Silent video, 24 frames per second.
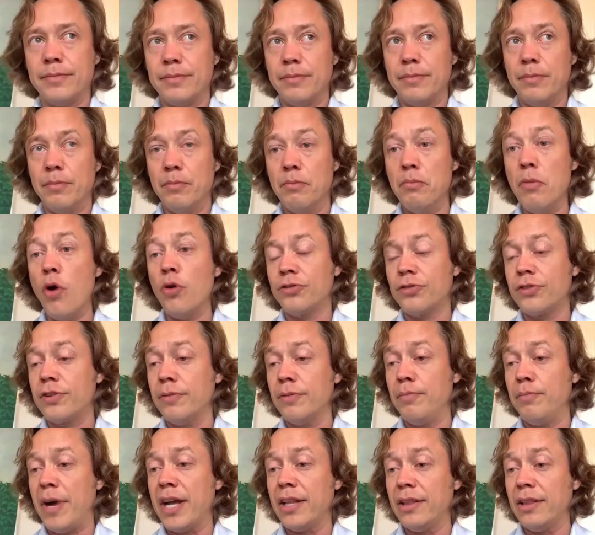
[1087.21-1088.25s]
most
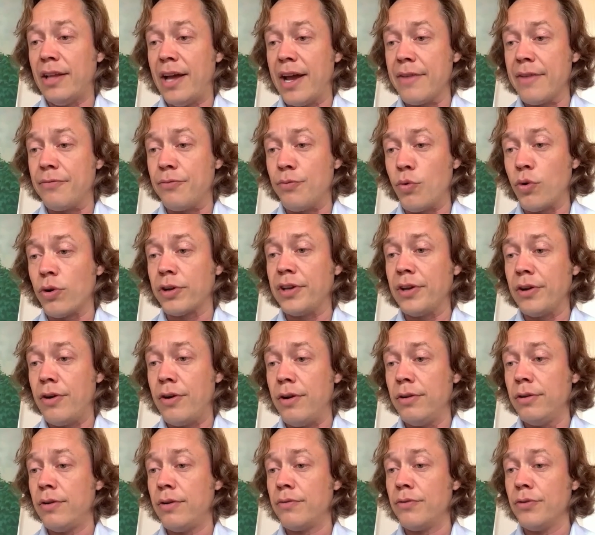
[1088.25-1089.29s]
of my life working
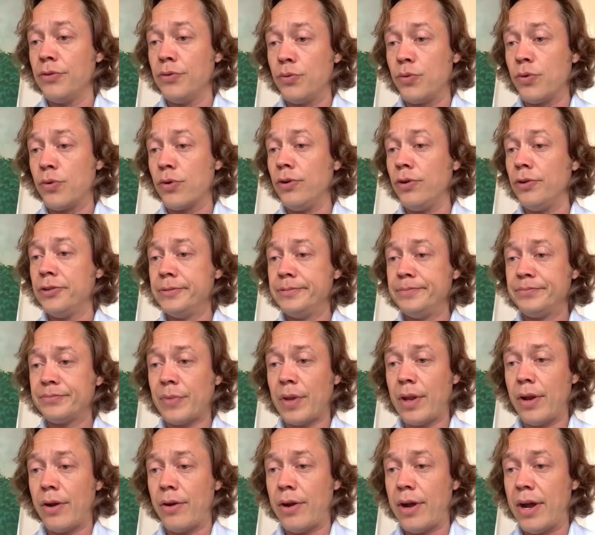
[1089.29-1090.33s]
all over the world.
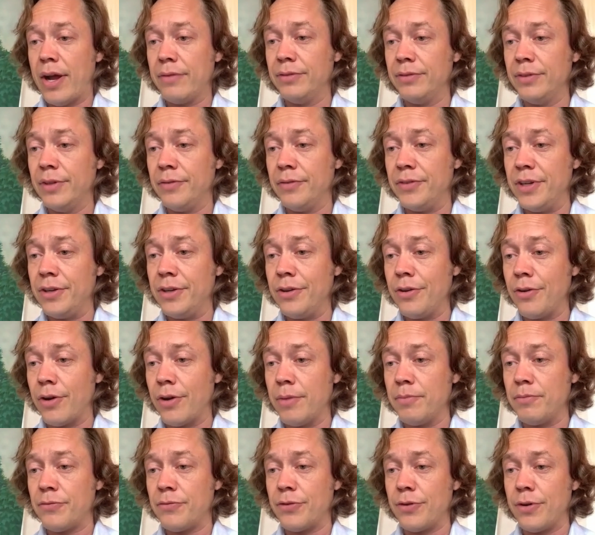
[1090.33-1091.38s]
I've lived in
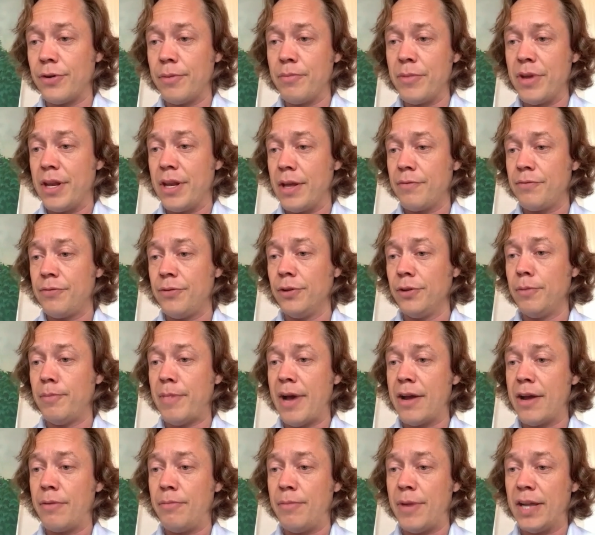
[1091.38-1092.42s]
Europe for a meaningful
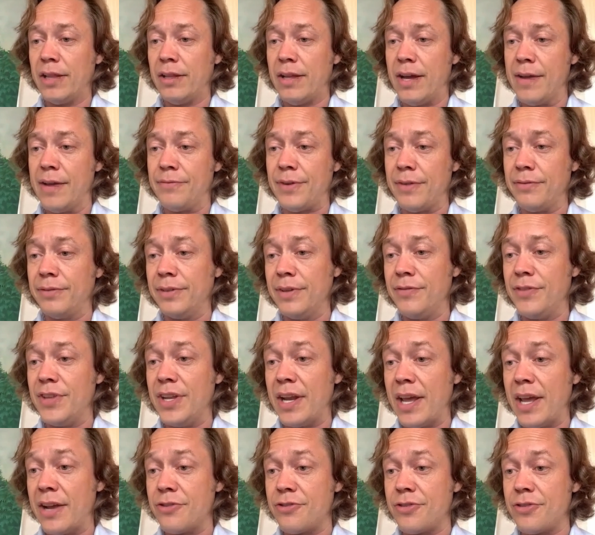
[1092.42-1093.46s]
amount of my life. I've lived
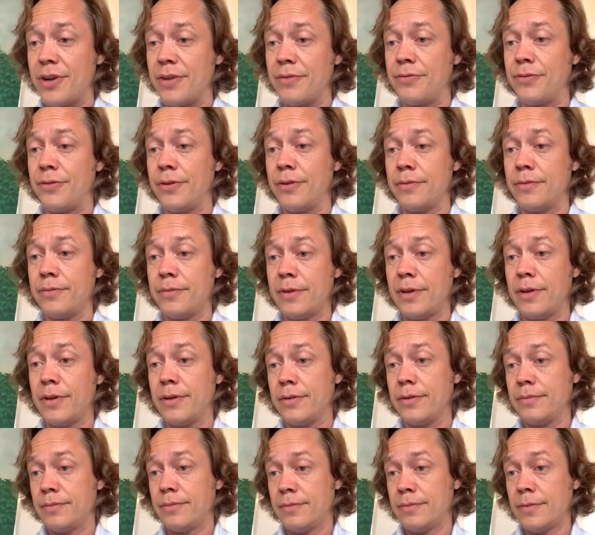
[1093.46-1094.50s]
in Asia for
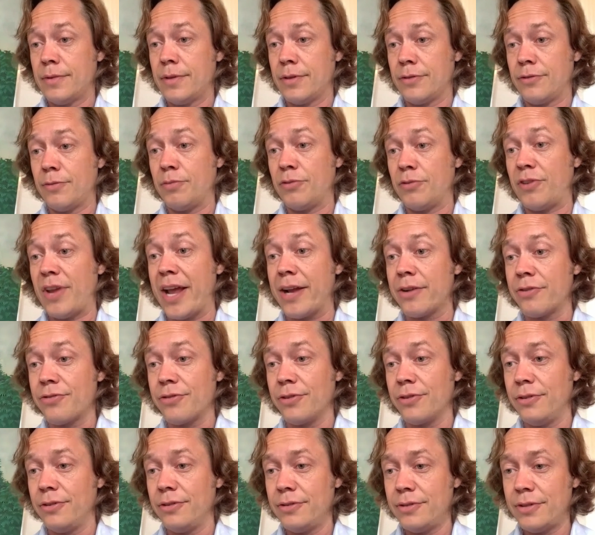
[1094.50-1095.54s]
a
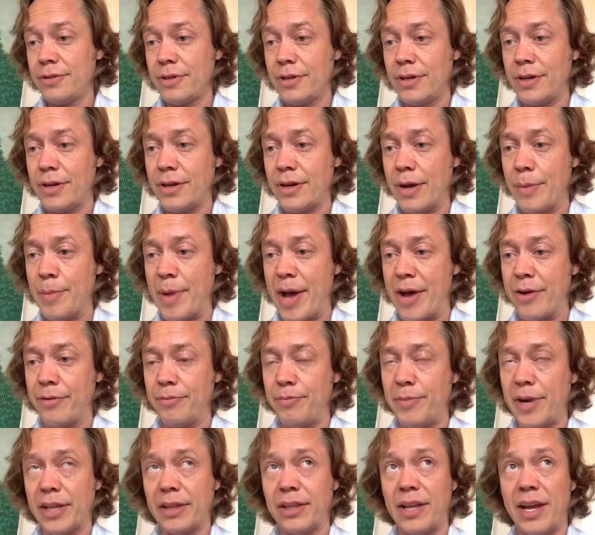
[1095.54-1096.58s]
substantial amount of
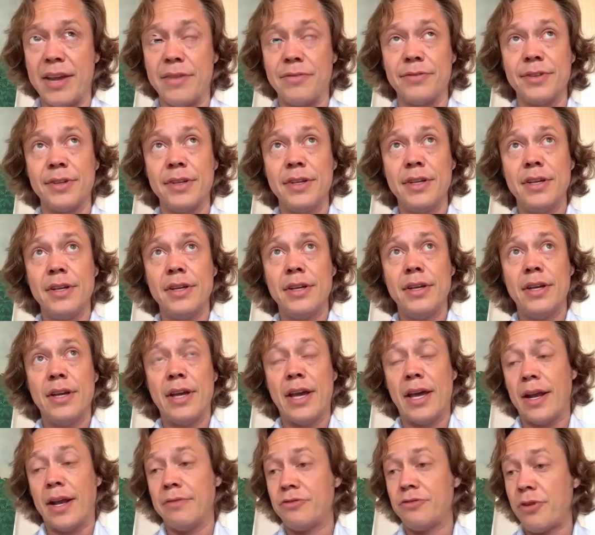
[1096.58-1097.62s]
my life,
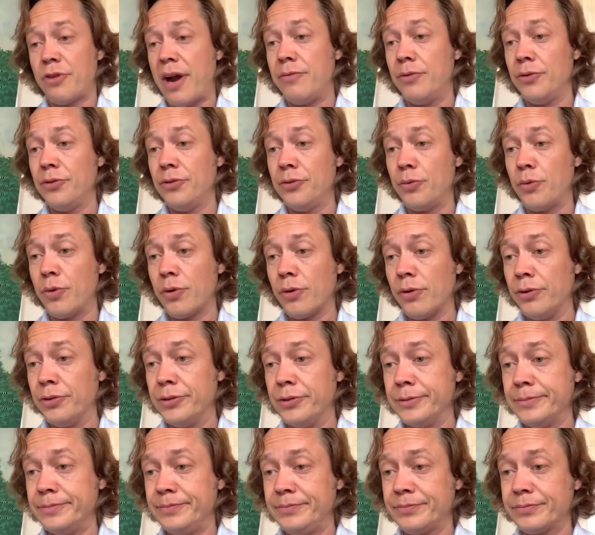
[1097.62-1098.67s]
and I've traveled the
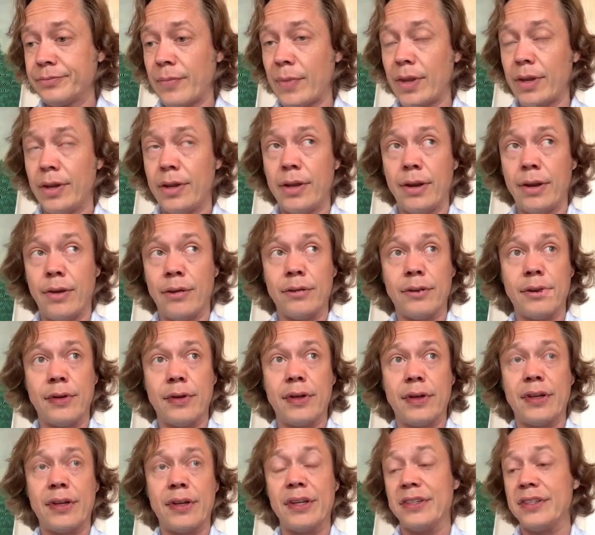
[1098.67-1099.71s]
world,
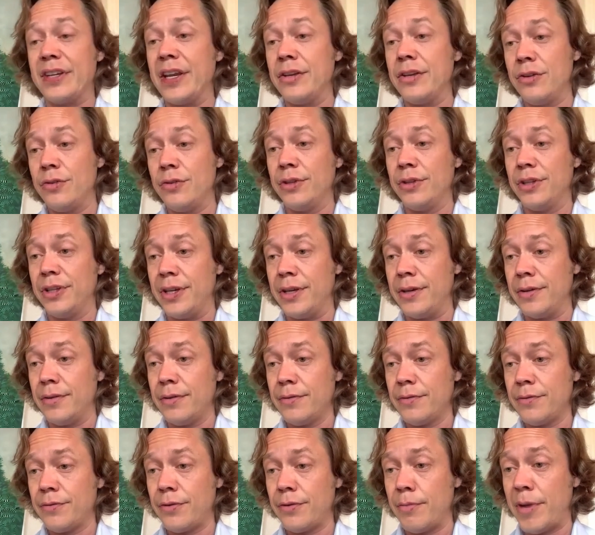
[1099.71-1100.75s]
continually
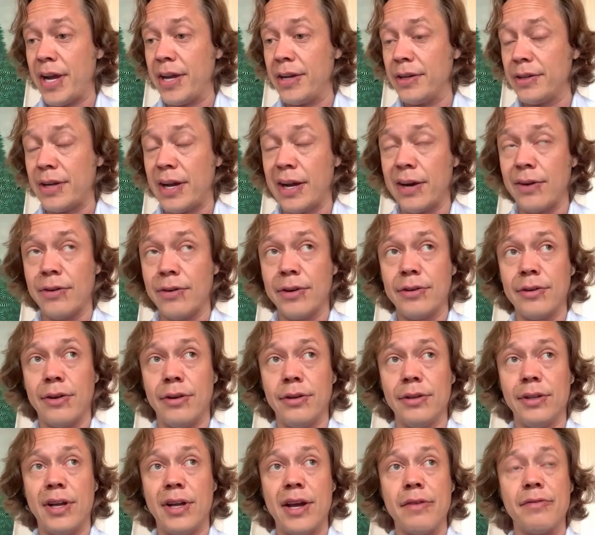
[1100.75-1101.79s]
for my entire
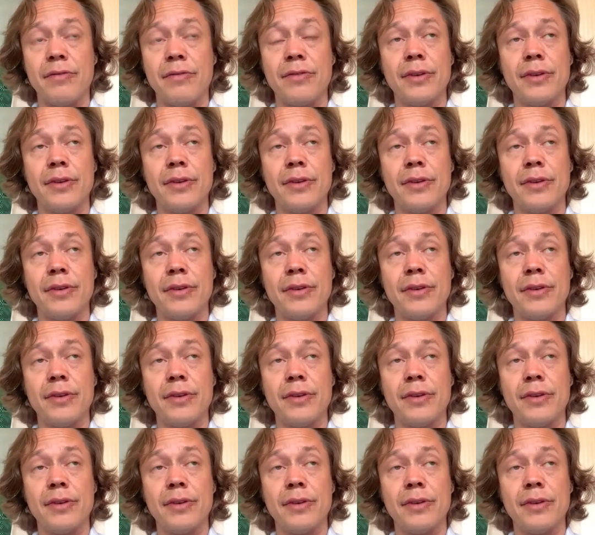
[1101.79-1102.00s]
adult life.